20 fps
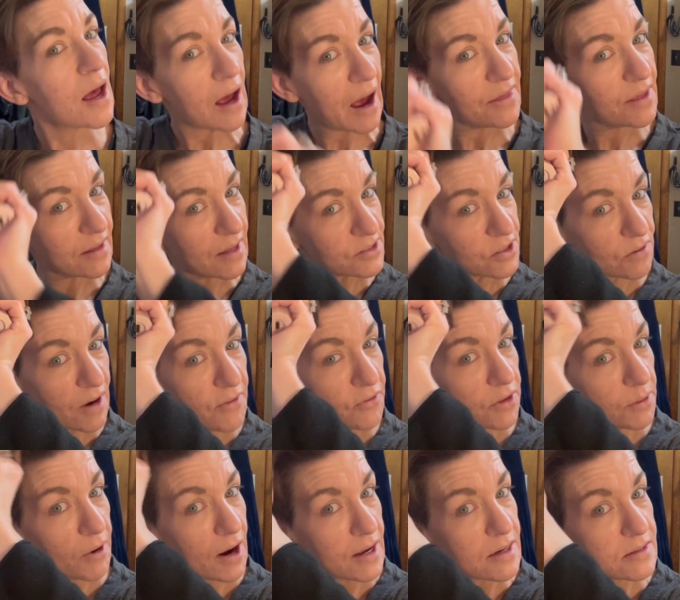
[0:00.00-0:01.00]
I think that's great for
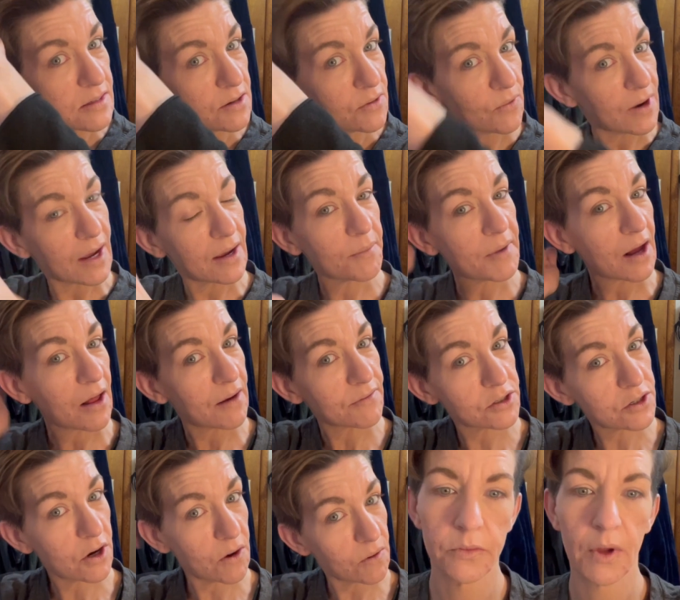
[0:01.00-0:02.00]
the price. When I get them in, I'll have to
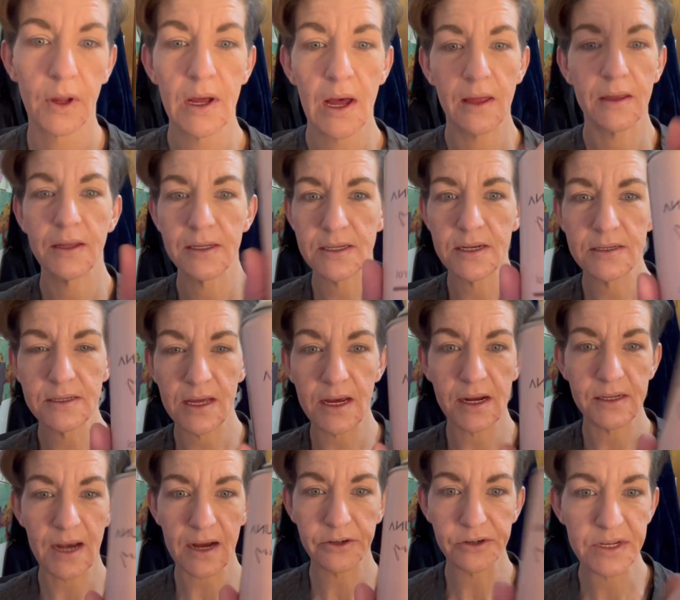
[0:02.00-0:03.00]
show. And then this is the
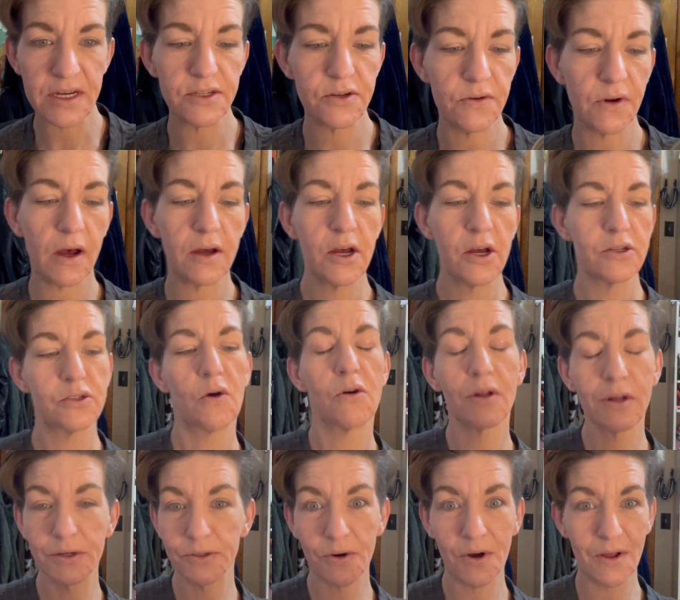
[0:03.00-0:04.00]
Dr. C Tuna
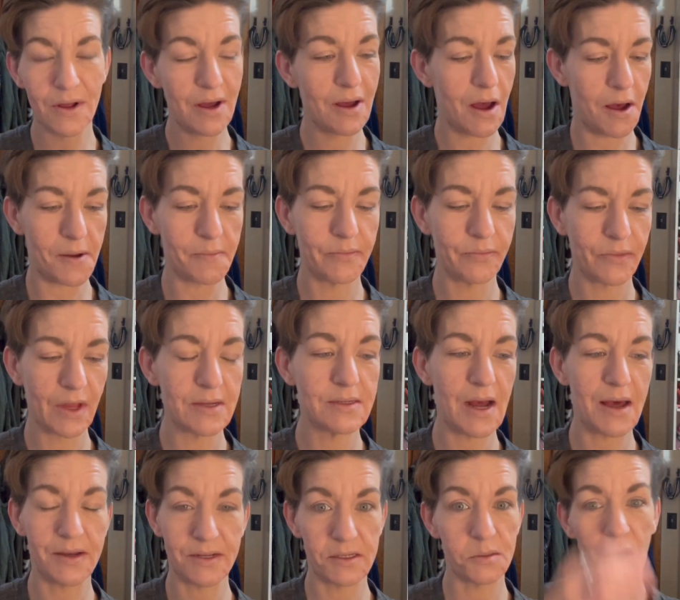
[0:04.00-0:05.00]
Total Control
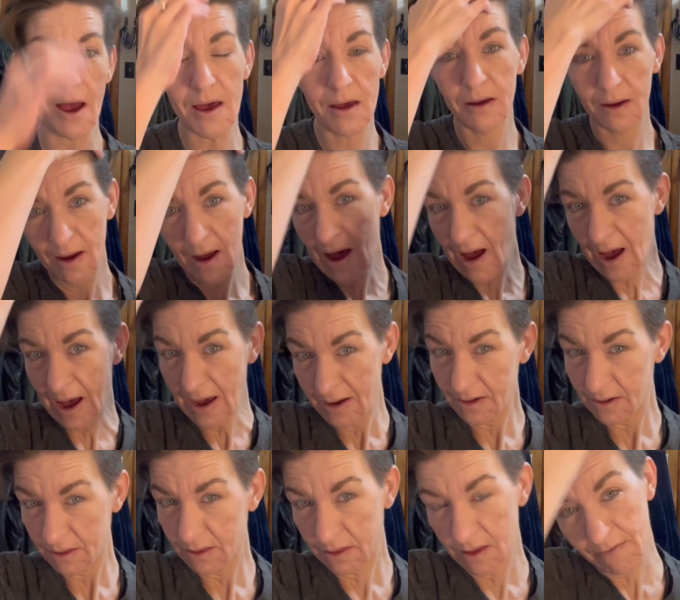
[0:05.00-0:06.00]
styling spray. I
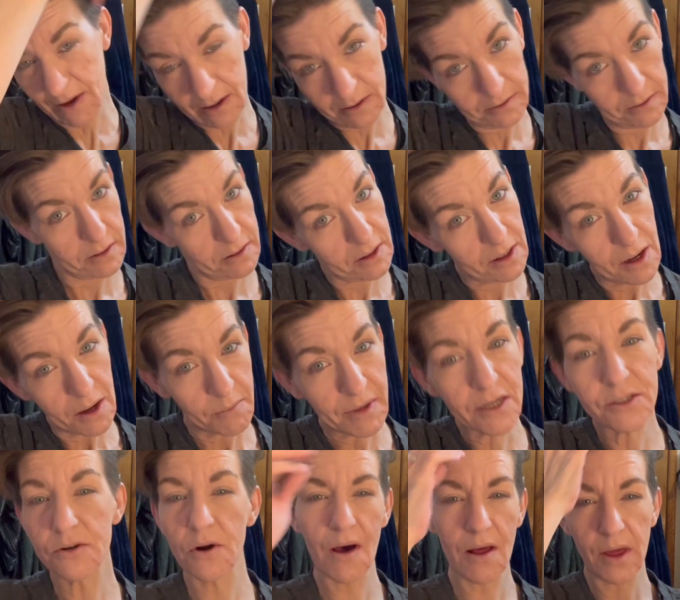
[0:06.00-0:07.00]
love it
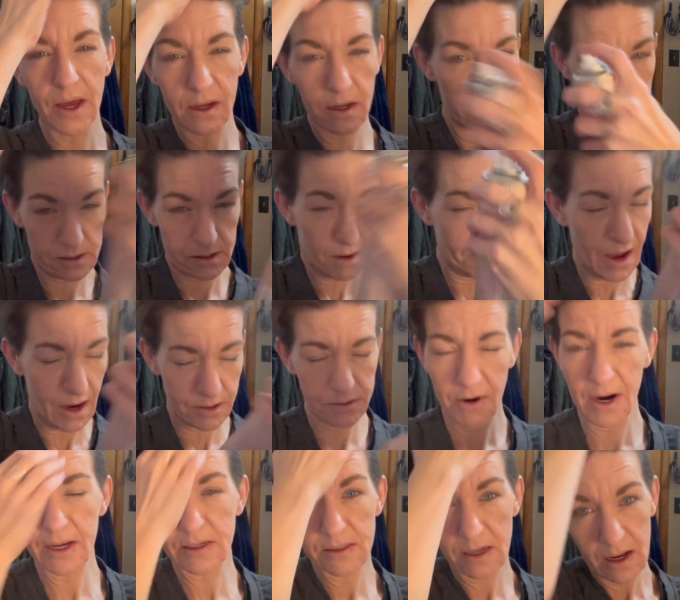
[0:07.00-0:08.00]
because you know how like some
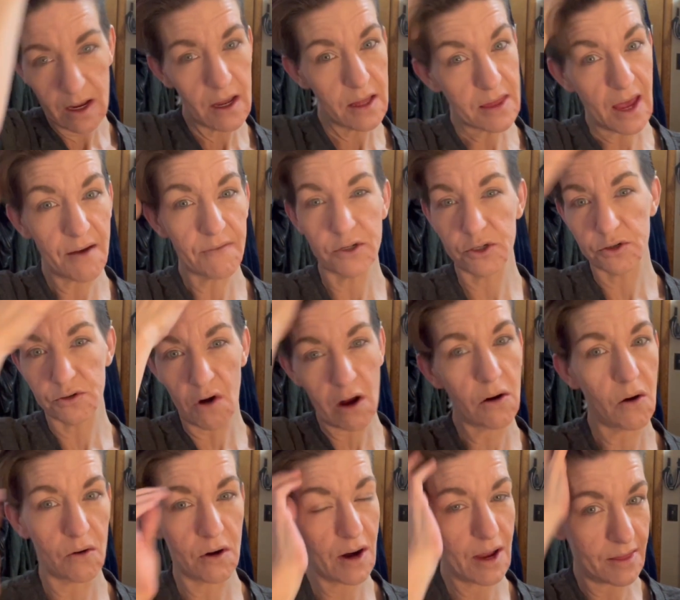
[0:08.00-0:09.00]
hairsprays, they have a strong
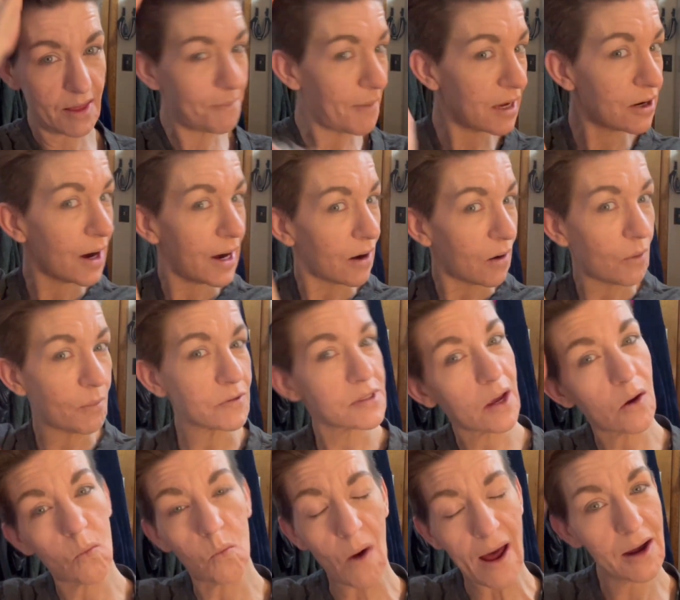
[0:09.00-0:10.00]
odor and they make your hair almost
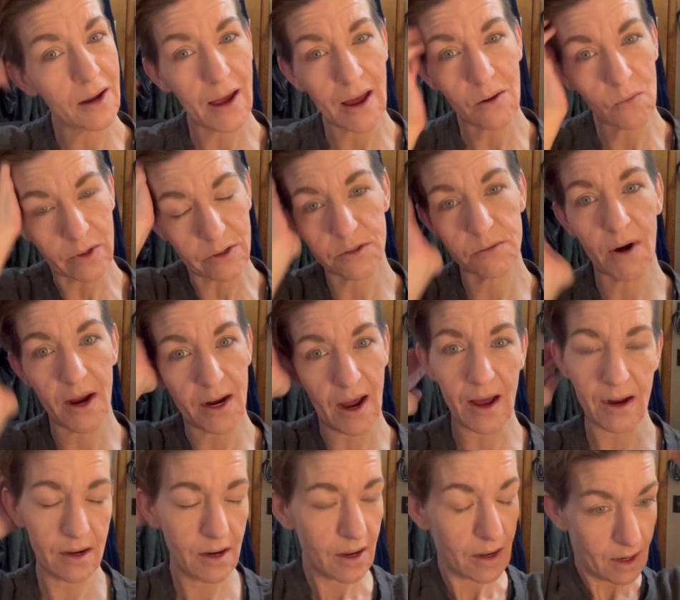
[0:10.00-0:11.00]
like wet again when you spray it
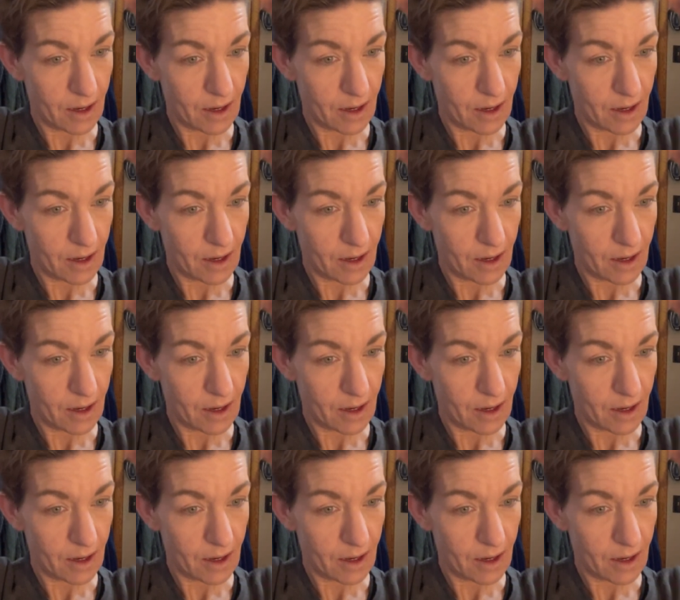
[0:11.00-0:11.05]
on.